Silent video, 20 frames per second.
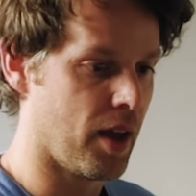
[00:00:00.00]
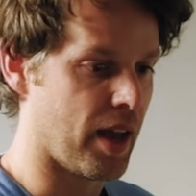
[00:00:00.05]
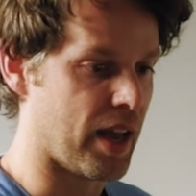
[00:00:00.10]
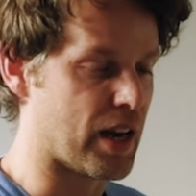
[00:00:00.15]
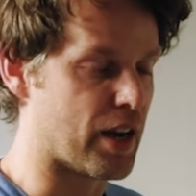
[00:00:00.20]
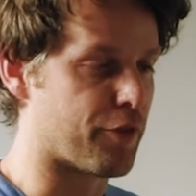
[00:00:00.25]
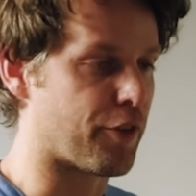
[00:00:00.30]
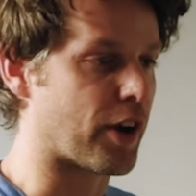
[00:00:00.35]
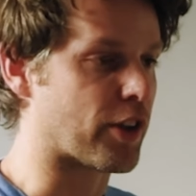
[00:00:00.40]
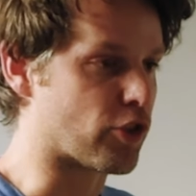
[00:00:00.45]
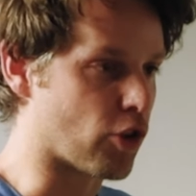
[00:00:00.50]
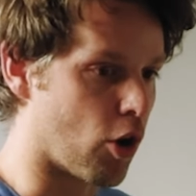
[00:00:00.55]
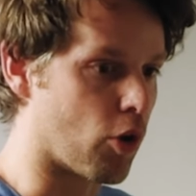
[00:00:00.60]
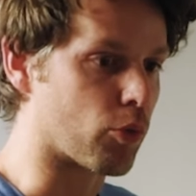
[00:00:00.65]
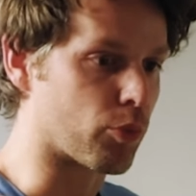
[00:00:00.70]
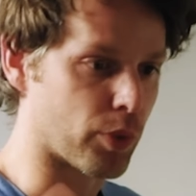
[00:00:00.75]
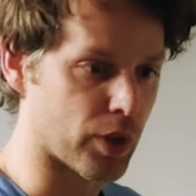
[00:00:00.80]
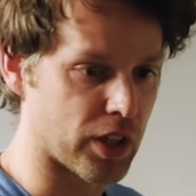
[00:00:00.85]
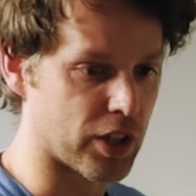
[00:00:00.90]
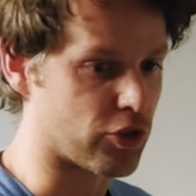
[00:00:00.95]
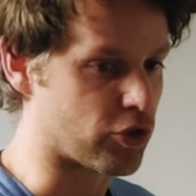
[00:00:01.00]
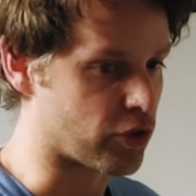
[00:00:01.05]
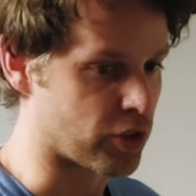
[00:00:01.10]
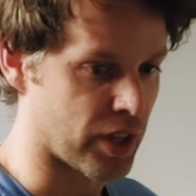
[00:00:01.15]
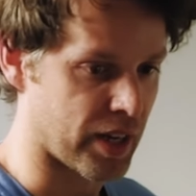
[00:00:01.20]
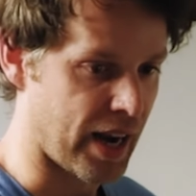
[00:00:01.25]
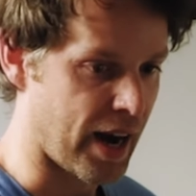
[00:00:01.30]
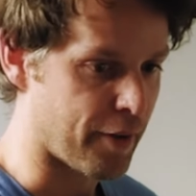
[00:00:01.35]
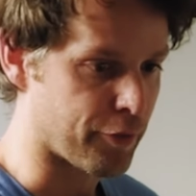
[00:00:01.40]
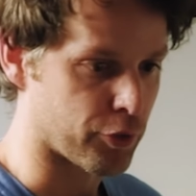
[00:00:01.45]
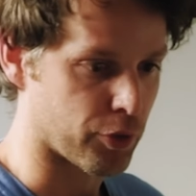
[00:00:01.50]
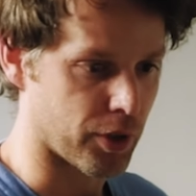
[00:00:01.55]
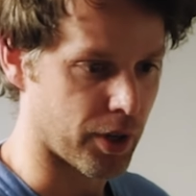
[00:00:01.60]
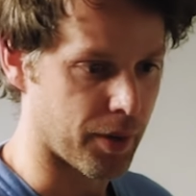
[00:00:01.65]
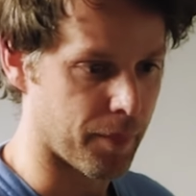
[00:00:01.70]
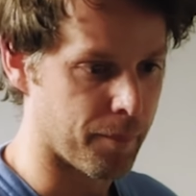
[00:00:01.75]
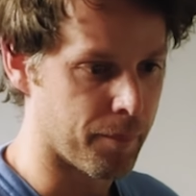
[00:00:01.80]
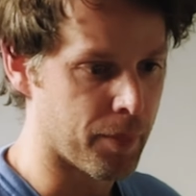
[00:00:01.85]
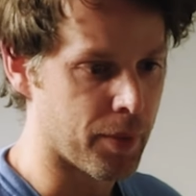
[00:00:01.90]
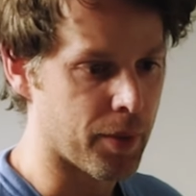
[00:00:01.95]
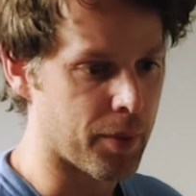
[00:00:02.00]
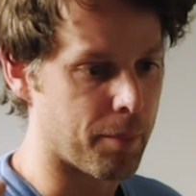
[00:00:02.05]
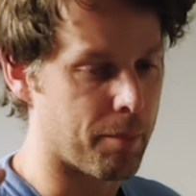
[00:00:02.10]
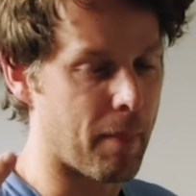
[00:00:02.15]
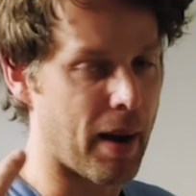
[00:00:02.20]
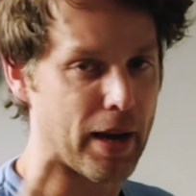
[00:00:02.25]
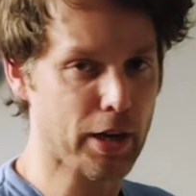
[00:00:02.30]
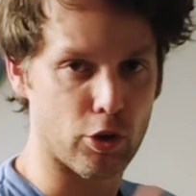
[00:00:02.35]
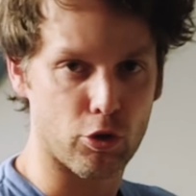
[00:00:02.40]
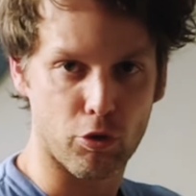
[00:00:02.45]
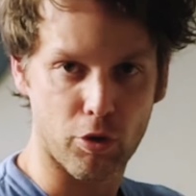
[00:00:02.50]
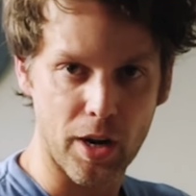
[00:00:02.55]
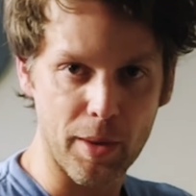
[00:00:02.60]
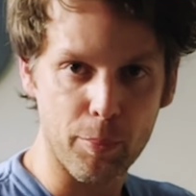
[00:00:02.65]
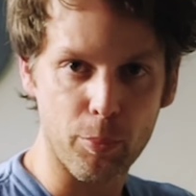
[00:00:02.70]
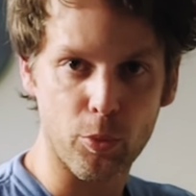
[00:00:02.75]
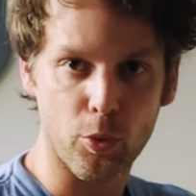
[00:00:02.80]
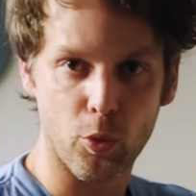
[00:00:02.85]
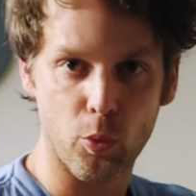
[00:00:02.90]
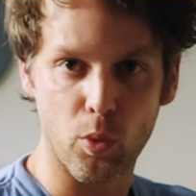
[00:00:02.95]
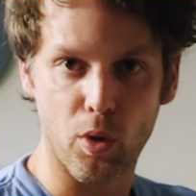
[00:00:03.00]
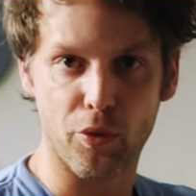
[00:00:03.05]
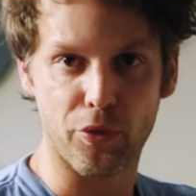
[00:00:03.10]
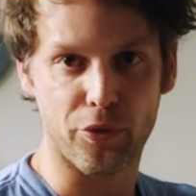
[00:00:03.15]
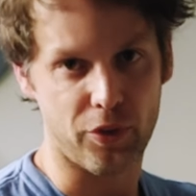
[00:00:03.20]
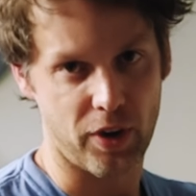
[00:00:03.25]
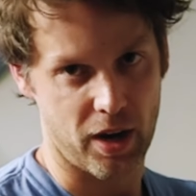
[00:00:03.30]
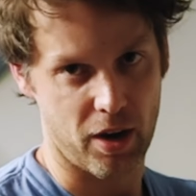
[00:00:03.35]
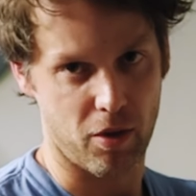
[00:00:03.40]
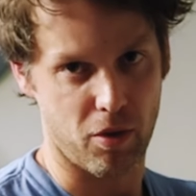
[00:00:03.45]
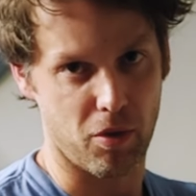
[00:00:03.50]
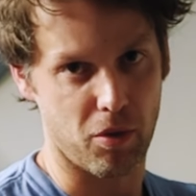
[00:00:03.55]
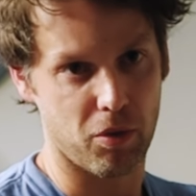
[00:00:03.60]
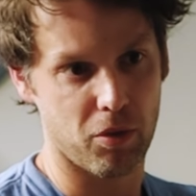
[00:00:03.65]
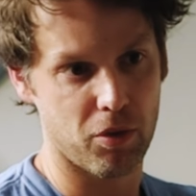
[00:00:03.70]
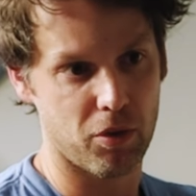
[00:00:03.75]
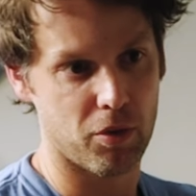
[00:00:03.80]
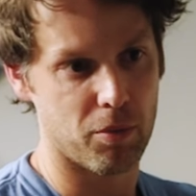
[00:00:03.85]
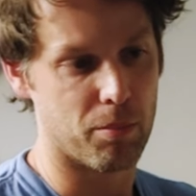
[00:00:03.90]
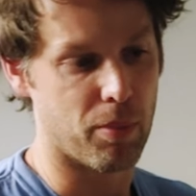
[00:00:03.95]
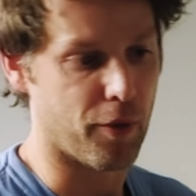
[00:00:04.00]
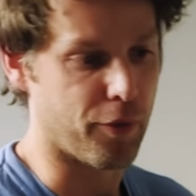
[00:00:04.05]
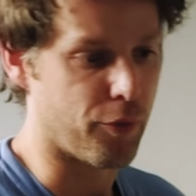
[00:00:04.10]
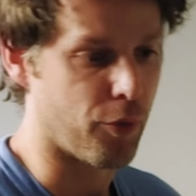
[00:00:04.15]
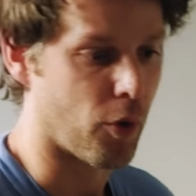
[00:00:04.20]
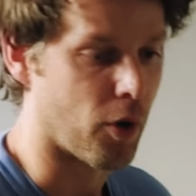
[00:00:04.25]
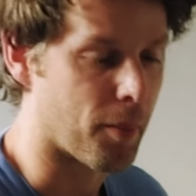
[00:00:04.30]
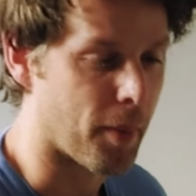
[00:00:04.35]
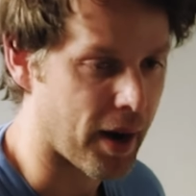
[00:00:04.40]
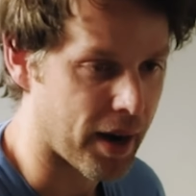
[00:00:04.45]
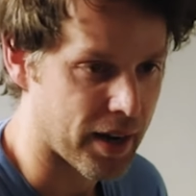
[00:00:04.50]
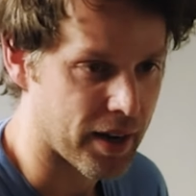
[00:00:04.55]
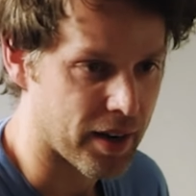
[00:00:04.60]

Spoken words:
And if I don't really just get after it, my grip will fail before my